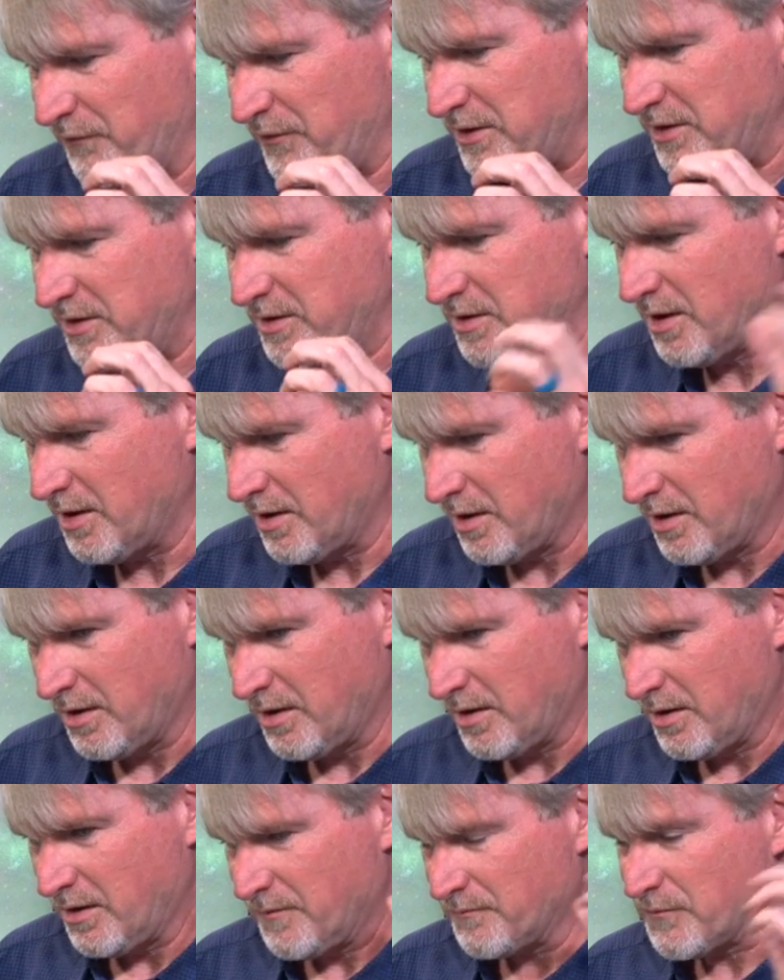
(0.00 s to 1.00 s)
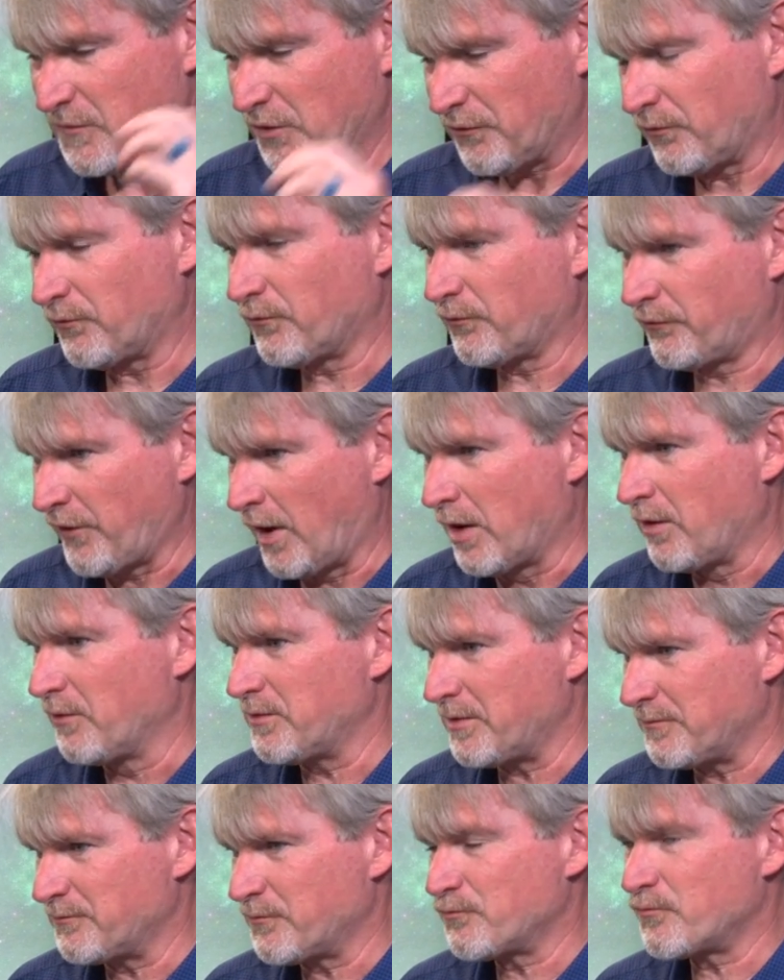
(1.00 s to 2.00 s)
the...
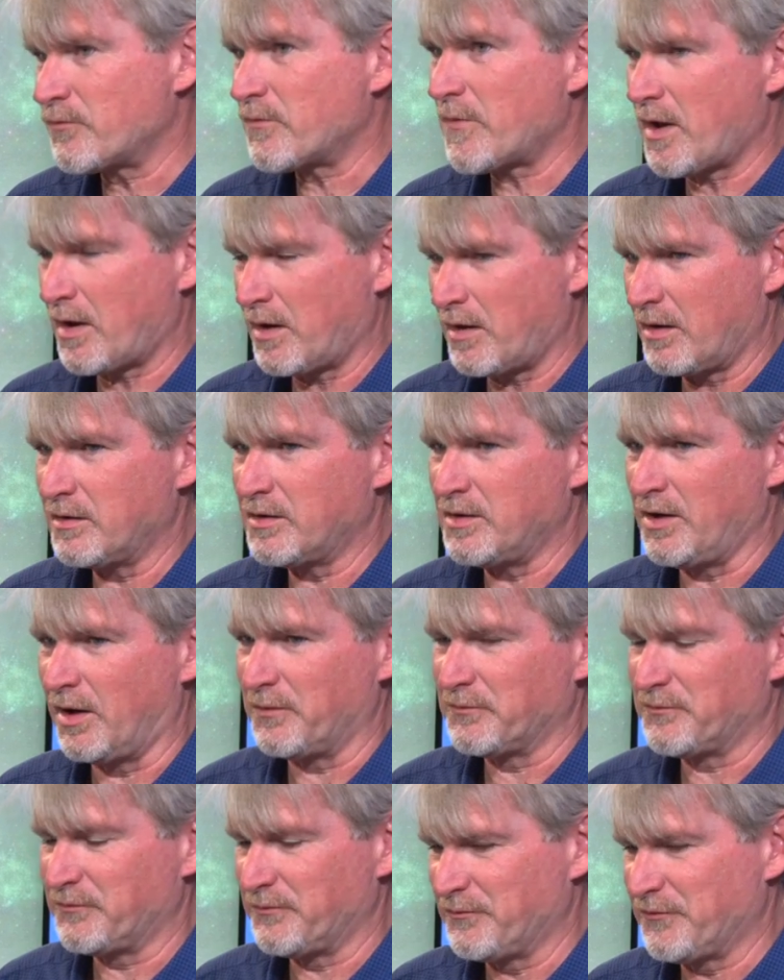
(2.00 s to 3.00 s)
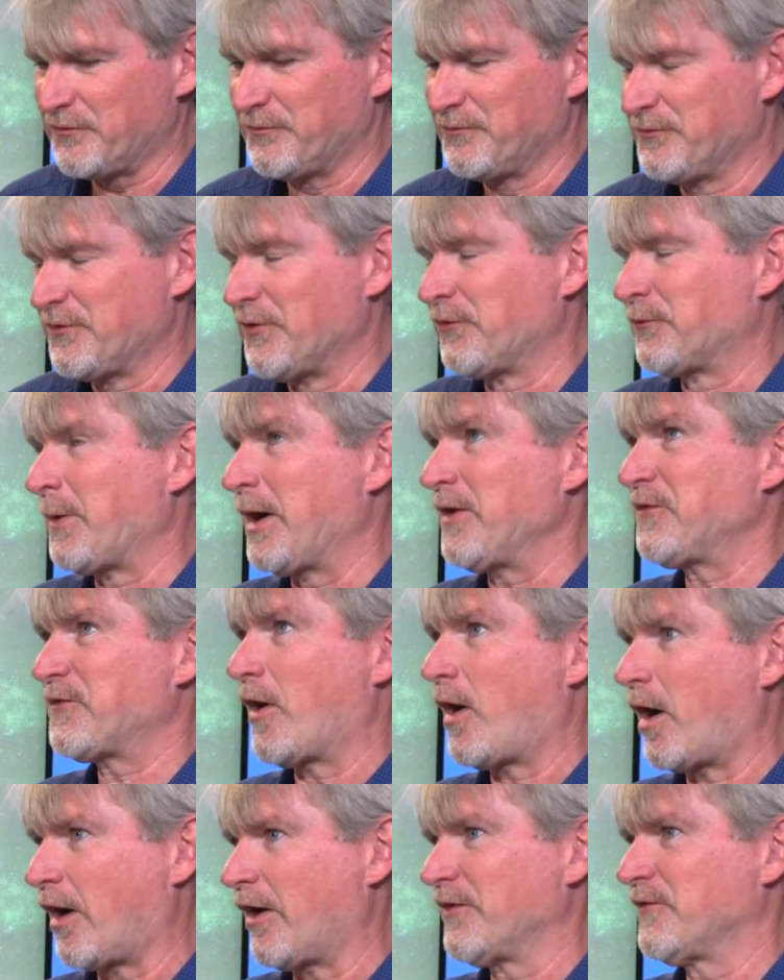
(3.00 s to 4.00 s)
So, you know, despite the
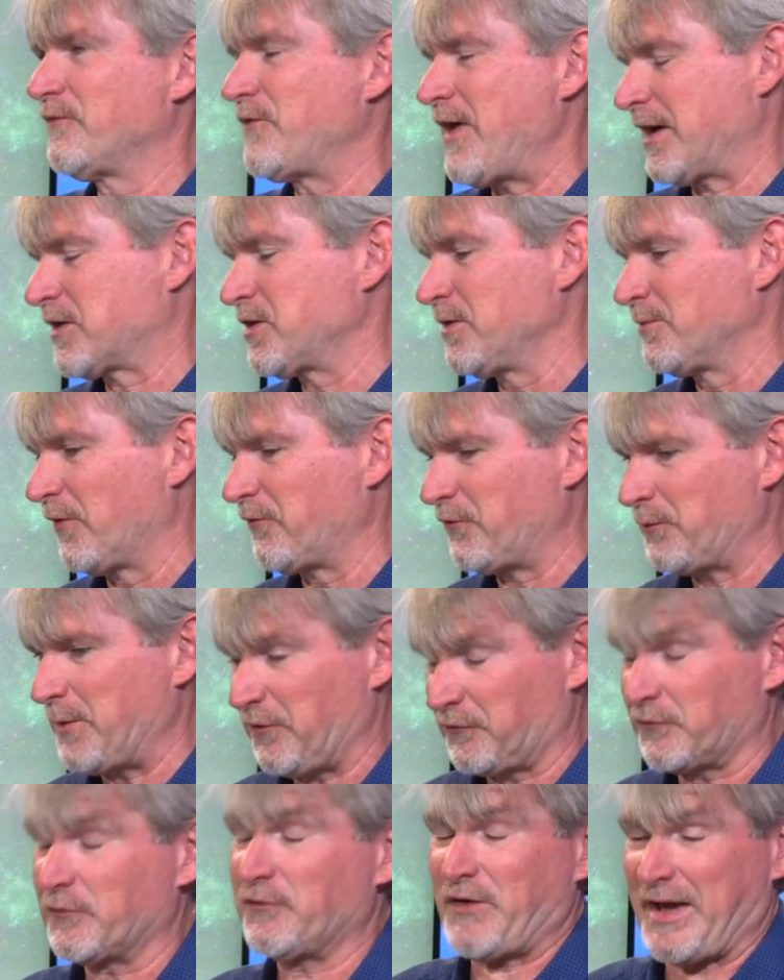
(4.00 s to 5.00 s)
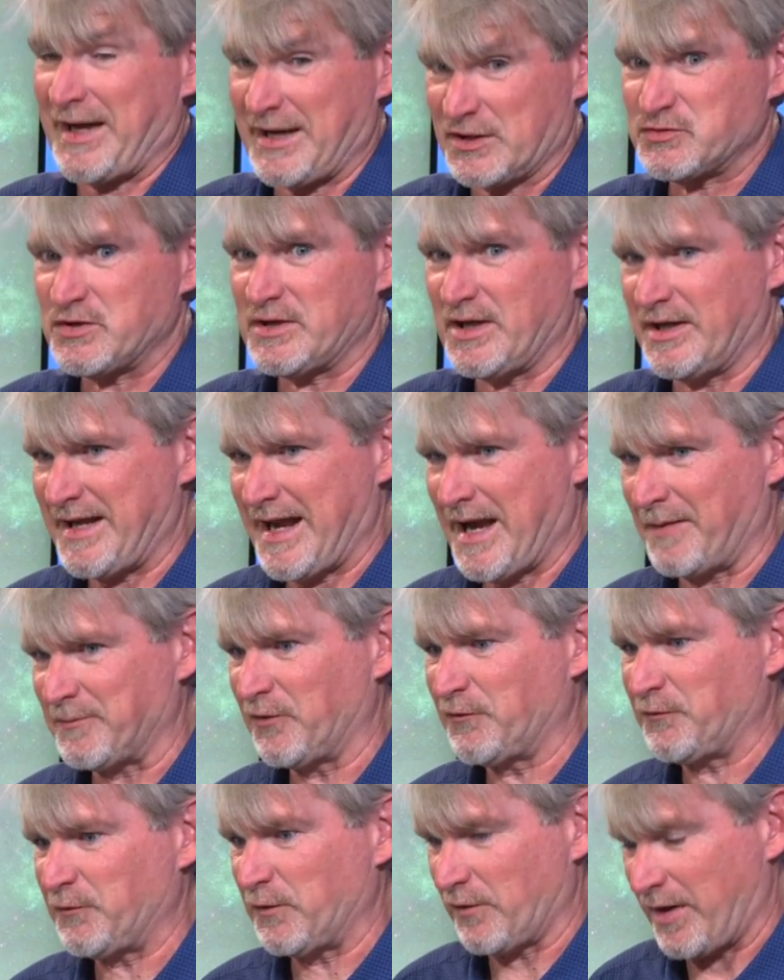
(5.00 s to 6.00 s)
hard vacuum of space, there is actually an
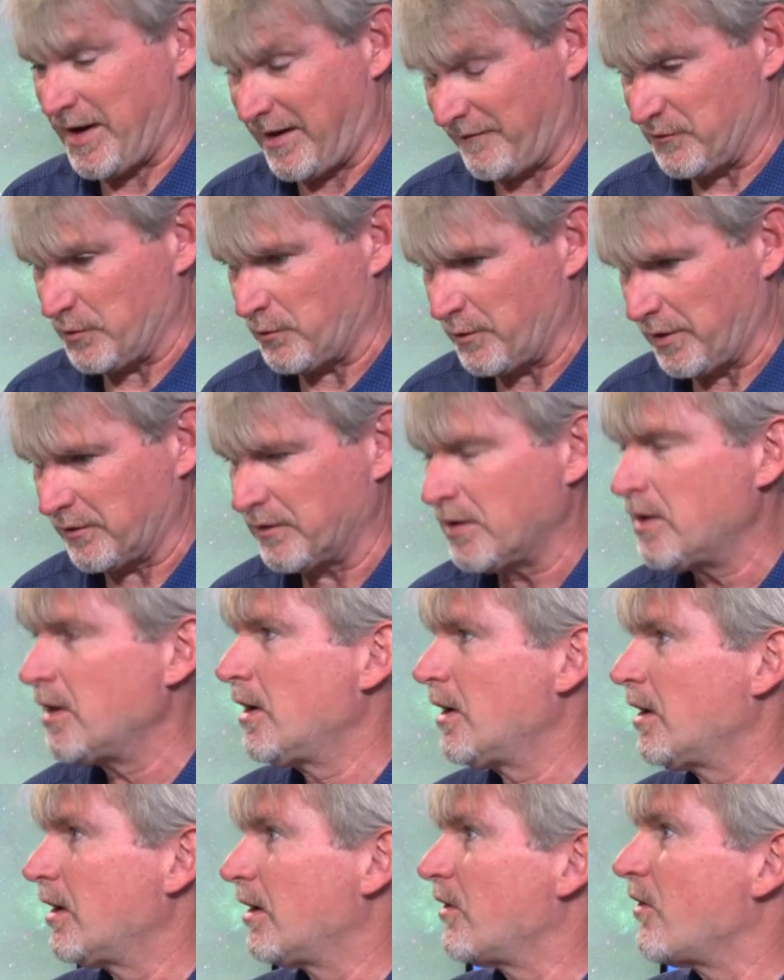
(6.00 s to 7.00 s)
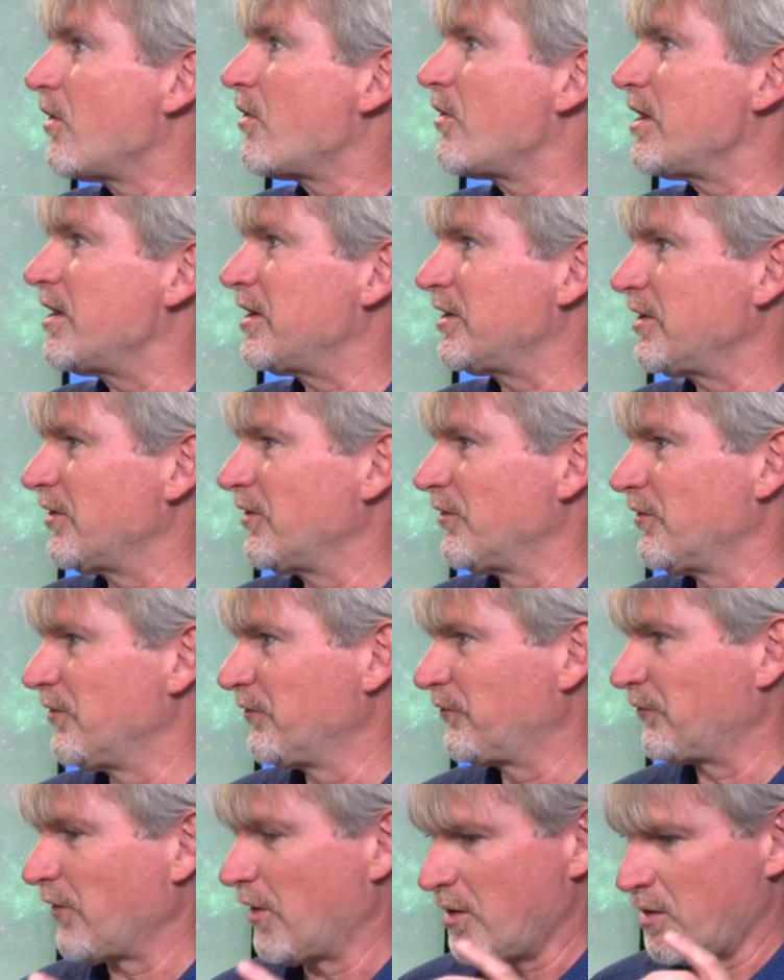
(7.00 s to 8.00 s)
atmosphere everywhere. It
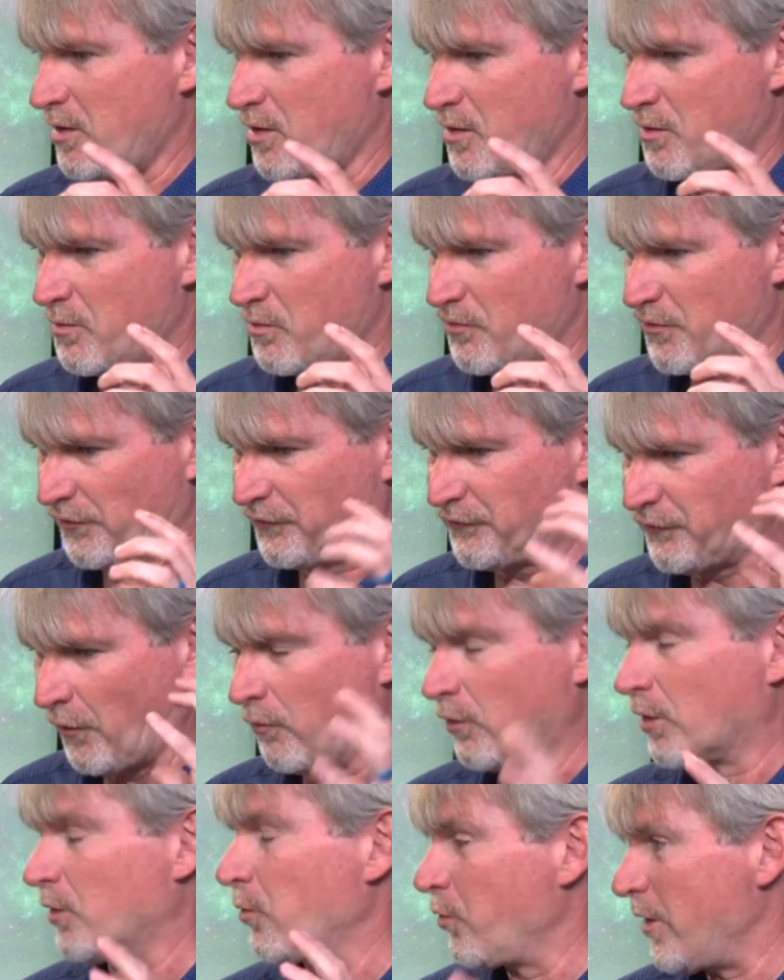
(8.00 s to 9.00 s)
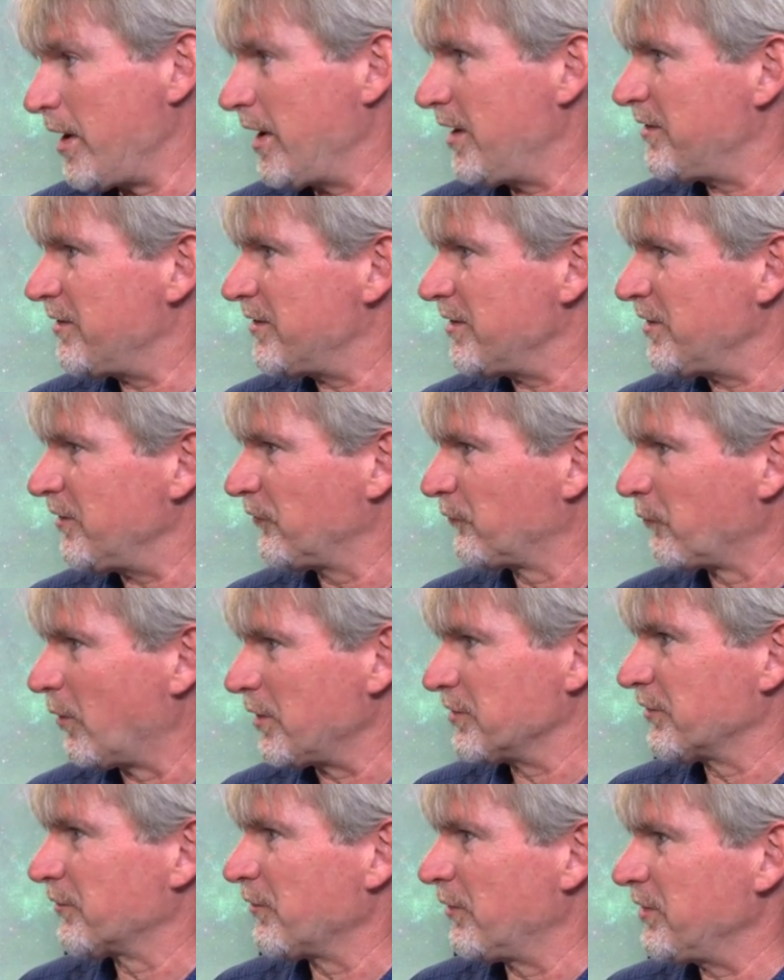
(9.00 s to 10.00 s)
is... The solar wind is
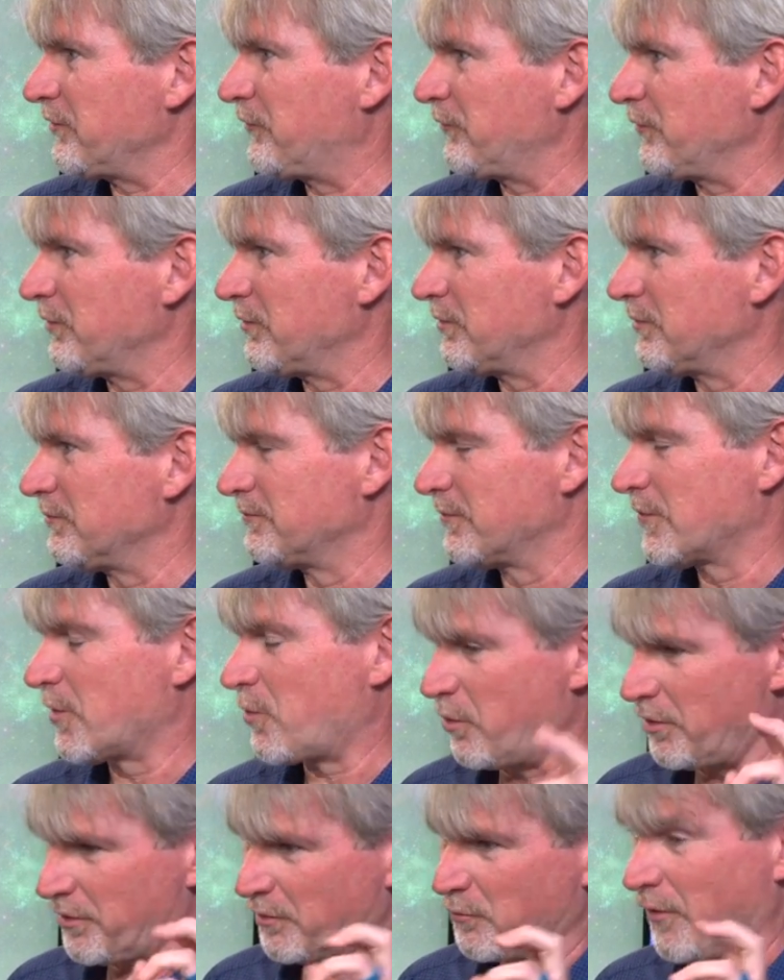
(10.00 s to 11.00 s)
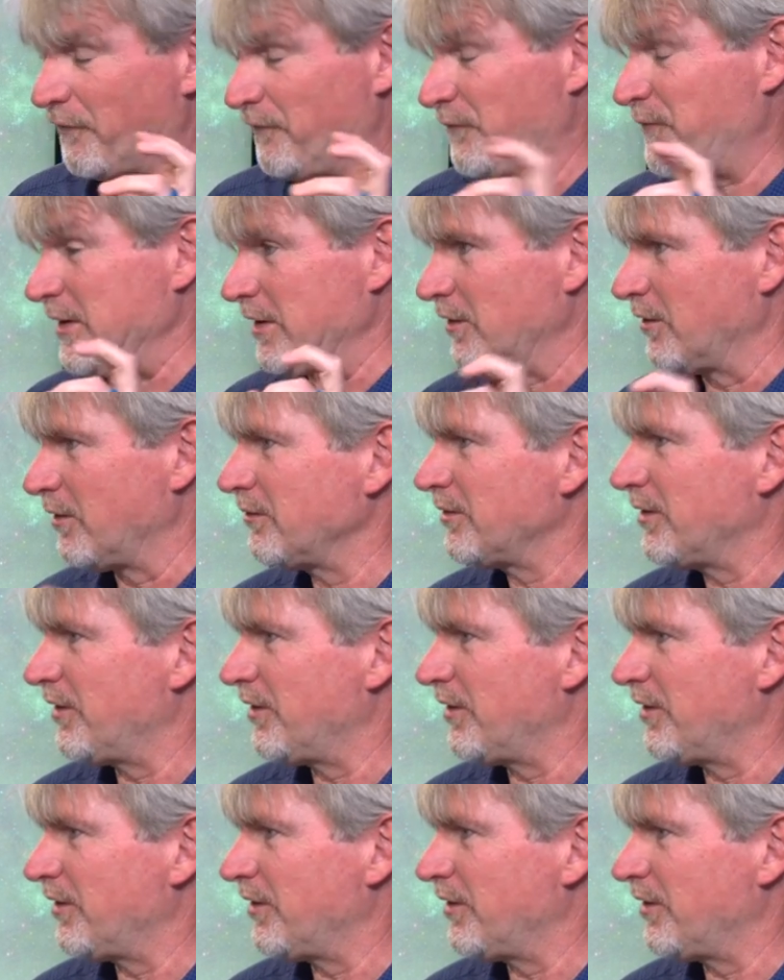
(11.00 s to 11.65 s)
what you're going to, quote unquote, feel,